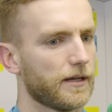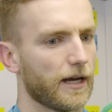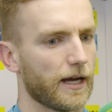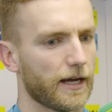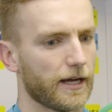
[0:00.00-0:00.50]

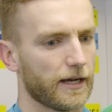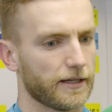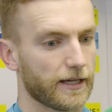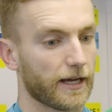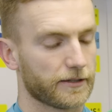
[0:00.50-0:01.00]

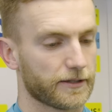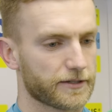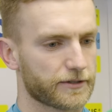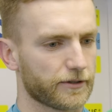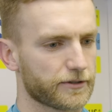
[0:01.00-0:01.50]
Yeah,
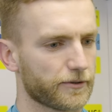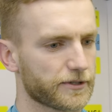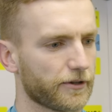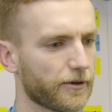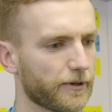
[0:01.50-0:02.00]
it's
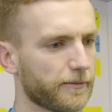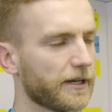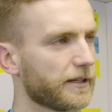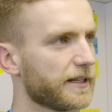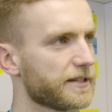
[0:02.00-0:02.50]
always annoying when you
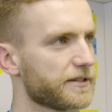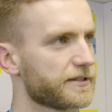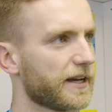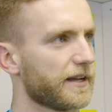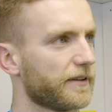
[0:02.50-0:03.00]
make a decent
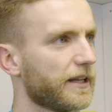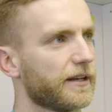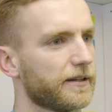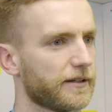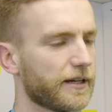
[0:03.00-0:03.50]
save and
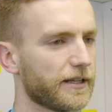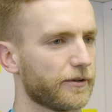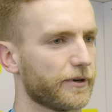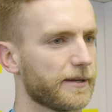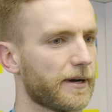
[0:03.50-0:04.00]
then
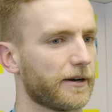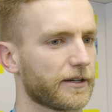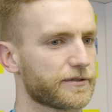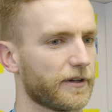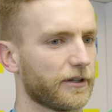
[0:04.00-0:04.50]
the rebound
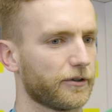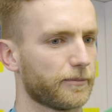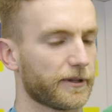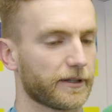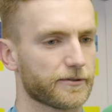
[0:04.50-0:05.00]
gets followed
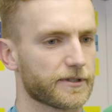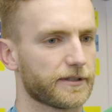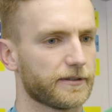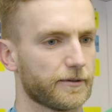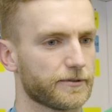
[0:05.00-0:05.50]
up. I think
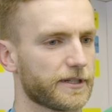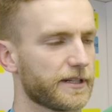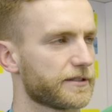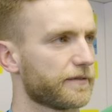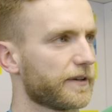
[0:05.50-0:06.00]
it was a
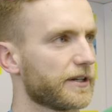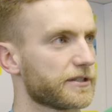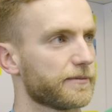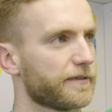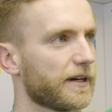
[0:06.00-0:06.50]
decent finish,
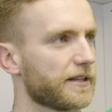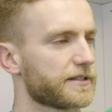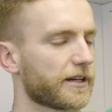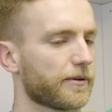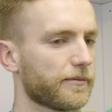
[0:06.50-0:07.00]
to be fair, the
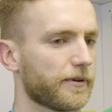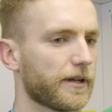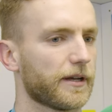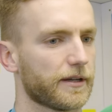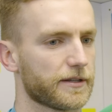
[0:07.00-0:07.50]

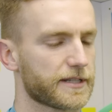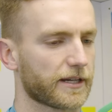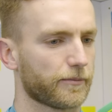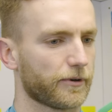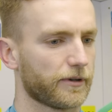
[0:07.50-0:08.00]
second
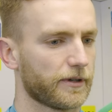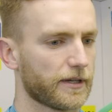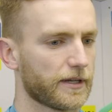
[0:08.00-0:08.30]
one